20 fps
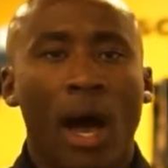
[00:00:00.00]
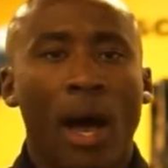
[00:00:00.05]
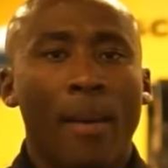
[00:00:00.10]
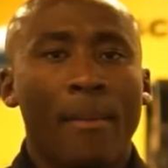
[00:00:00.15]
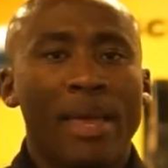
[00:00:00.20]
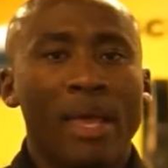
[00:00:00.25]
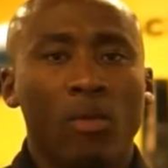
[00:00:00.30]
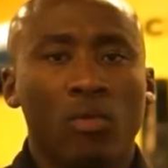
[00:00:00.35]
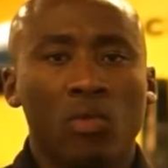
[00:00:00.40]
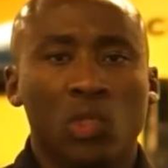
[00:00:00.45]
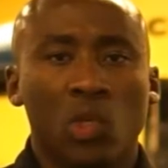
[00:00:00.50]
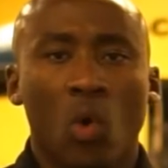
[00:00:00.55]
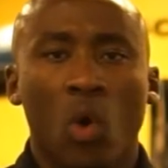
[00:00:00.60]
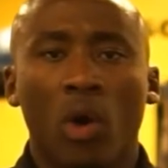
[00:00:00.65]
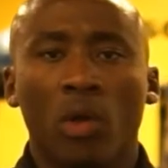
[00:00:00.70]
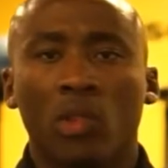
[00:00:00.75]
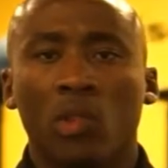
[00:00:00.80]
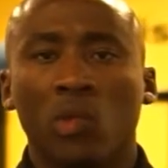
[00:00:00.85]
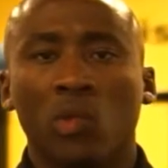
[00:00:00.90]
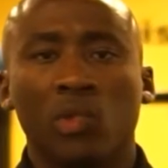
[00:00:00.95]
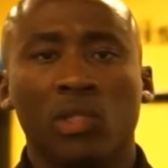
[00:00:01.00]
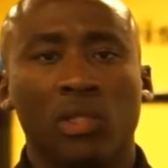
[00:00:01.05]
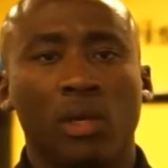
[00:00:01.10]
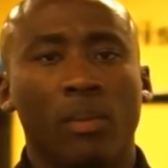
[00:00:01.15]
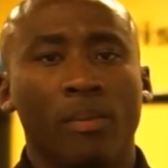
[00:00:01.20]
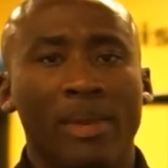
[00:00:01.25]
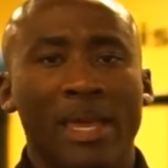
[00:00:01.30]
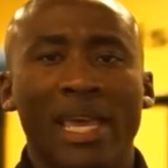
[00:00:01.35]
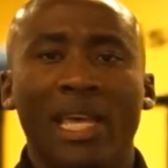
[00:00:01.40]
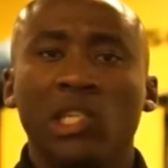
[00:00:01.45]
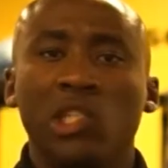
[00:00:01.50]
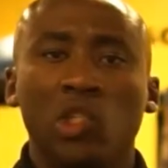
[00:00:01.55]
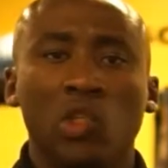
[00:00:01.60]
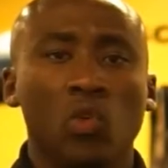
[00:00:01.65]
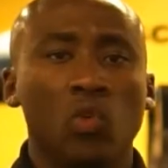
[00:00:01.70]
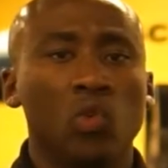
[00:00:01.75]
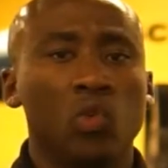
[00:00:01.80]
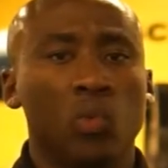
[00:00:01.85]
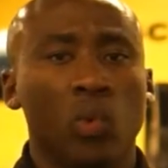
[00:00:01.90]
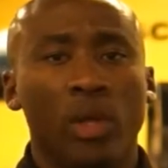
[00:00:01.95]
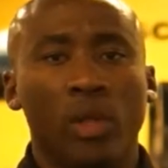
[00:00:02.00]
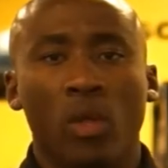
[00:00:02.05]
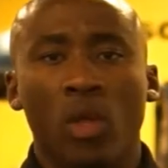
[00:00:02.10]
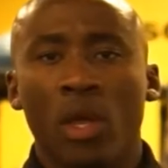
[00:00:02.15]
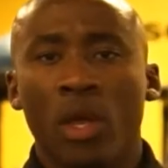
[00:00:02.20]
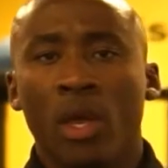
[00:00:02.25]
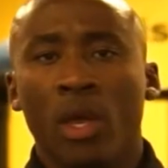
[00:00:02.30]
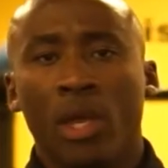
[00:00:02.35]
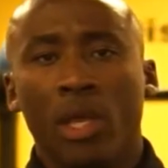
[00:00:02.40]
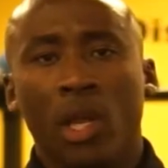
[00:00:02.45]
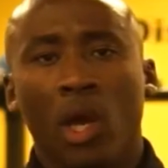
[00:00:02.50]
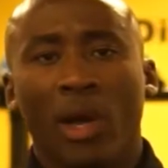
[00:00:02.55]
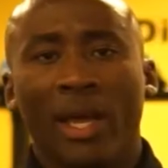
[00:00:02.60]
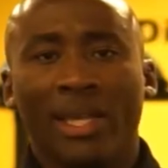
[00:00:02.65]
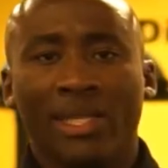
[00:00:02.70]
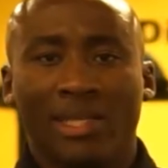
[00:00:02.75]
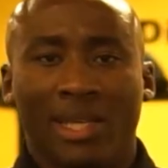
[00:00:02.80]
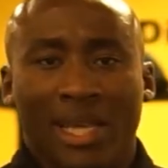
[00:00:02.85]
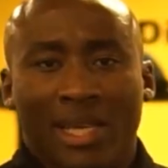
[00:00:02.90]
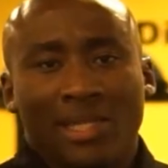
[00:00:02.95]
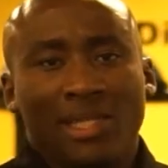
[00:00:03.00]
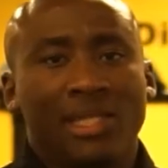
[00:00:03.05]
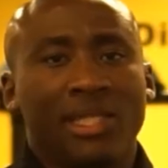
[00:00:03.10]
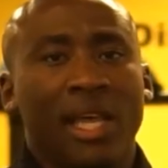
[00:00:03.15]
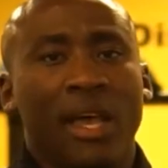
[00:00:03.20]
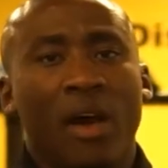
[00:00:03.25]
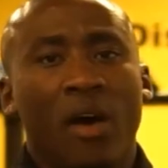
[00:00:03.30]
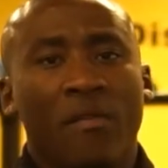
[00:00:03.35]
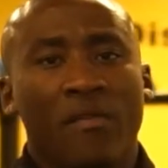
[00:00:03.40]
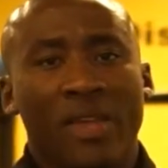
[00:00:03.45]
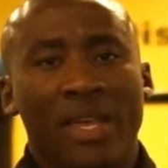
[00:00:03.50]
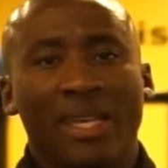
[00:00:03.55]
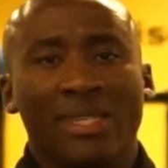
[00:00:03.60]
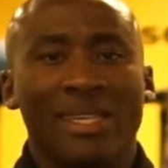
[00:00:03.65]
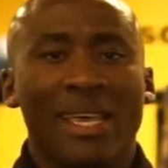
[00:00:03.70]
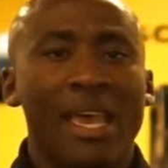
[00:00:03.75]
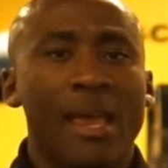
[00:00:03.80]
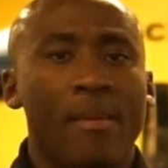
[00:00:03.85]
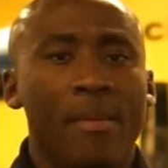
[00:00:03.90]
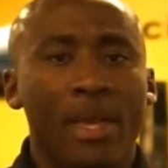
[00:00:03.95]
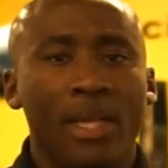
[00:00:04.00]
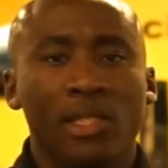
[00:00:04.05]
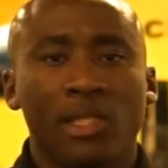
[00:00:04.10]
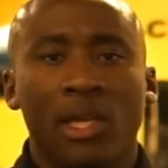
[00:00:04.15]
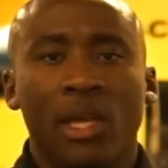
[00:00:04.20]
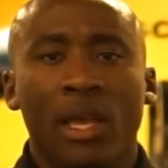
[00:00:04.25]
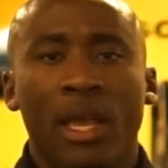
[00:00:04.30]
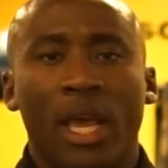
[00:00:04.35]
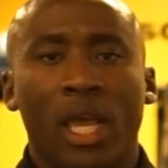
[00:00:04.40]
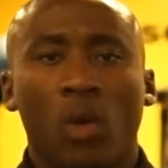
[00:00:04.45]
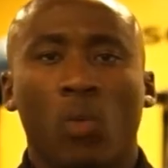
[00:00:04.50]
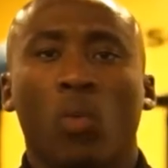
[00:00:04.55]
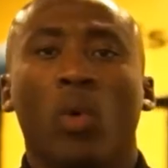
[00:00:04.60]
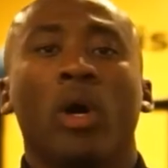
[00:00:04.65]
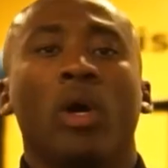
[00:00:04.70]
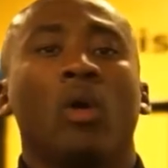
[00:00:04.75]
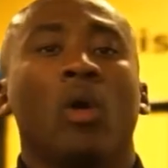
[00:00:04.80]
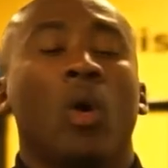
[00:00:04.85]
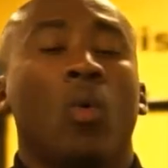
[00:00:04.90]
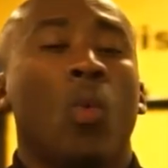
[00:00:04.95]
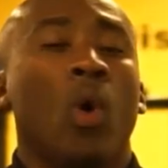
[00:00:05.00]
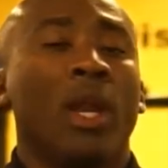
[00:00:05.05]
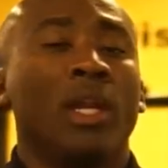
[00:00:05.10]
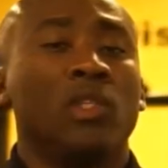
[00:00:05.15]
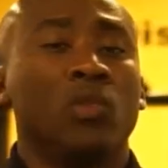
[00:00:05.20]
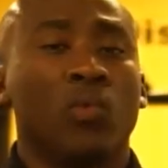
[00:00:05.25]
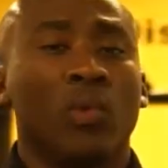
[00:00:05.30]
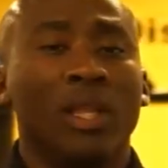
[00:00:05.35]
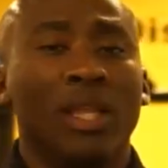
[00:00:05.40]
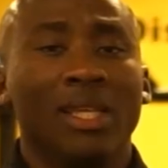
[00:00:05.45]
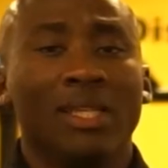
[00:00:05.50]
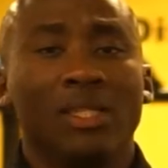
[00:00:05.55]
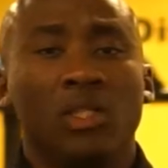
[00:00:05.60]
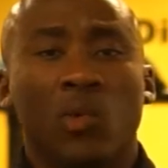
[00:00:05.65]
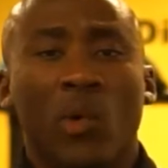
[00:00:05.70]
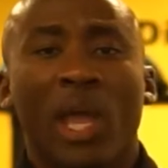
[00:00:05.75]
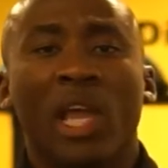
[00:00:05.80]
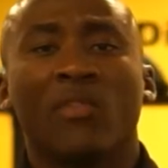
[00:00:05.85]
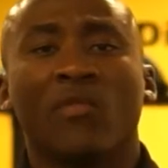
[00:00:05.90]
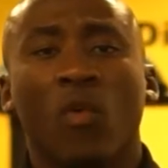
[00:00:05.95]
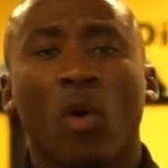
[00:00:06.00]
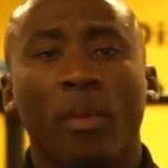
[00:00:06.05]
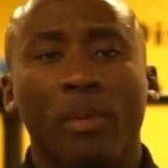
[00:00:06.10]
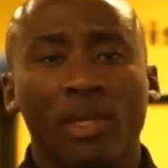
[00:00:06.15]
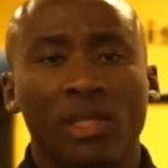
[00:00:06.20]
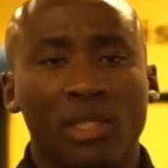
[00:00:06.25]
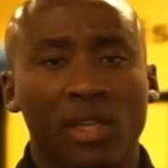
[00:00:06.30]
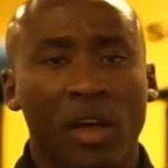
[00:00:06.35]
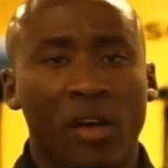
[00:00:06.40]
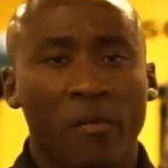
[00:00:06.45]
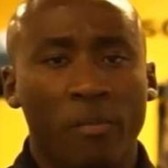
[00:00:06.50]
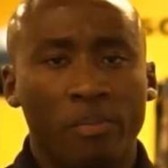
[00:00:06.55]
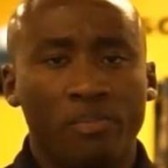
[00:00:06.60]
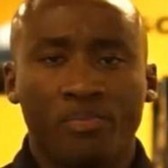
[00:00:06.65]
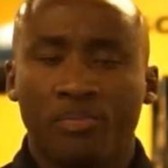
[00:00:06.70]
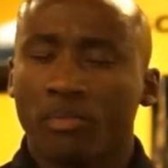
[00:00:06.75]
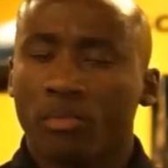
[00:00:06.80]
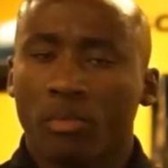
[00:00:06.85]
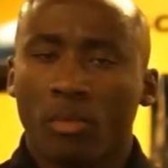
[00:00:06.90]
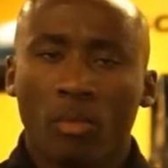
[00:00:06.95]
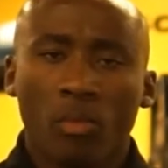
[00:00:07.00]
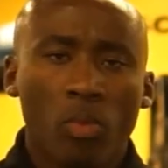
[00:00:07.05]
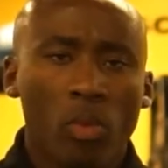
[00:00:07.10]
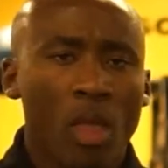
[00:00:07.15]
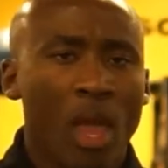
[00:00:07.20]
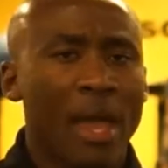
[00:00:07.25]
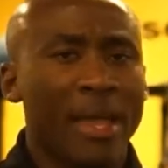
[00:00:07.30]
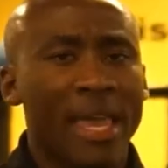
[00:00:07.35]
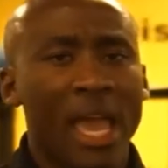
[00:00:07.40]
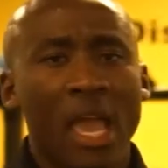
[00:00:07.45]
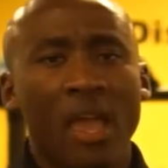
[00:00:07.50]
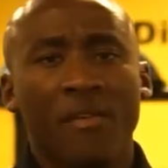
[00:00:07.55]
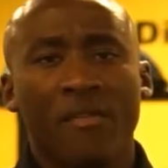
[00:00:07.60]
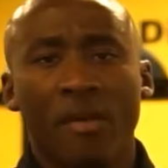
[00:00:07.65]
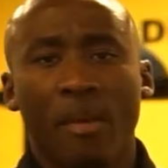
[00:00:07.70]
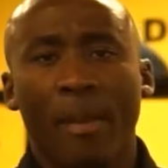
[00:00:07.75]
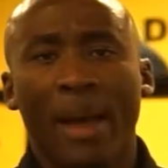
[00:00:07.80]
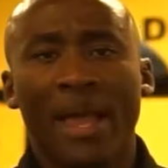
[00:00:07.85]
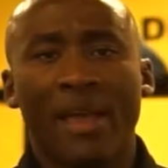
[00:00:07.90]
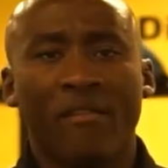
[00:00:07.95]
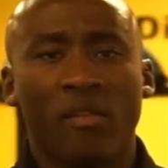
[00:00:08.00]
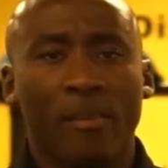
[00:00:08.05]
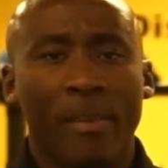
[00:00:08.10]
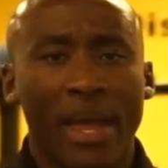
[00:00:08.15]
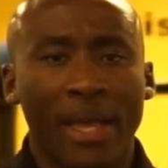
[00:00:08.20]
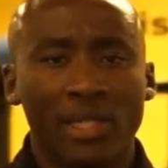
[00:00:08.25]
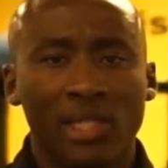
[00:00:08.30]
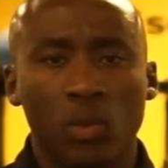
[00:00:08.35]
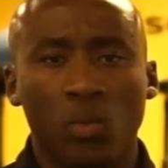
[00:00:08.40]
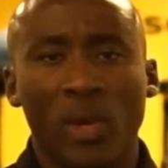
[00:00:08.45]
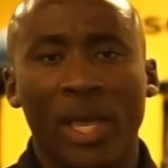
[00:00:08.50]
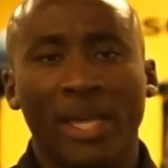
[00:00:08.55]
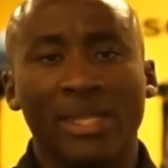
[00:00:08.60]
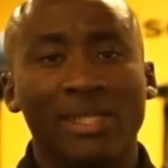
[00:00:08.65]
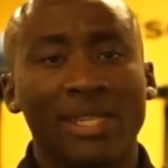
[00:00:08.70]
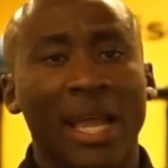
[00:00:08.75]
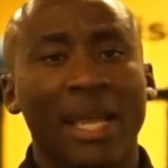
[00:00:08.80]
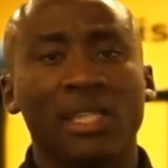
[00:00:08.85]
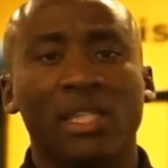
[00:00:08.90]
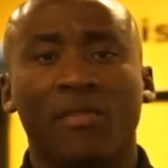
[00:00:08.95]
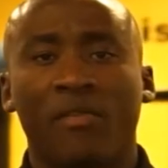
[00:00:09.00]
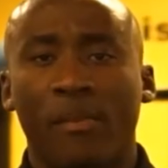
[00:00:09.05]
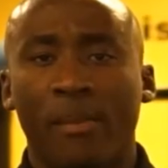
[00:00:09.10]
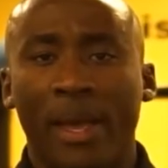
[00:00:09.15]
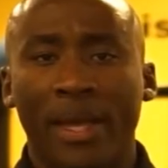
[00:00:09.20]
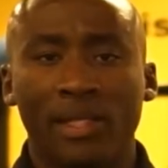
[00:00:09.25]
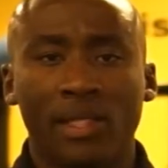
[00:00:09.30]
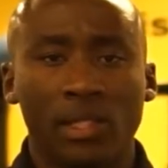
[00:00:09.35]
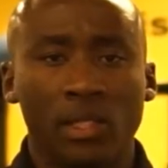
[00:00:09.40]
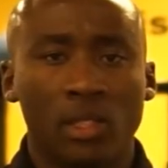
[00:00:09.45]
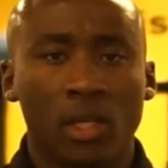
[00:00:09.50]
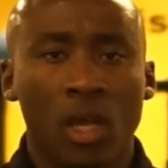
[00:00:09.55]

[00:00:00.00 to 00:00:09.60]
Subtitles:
He was going through some issues with his self and his image, and he wanted to really transform himself. I gave him my information. We exchanged information,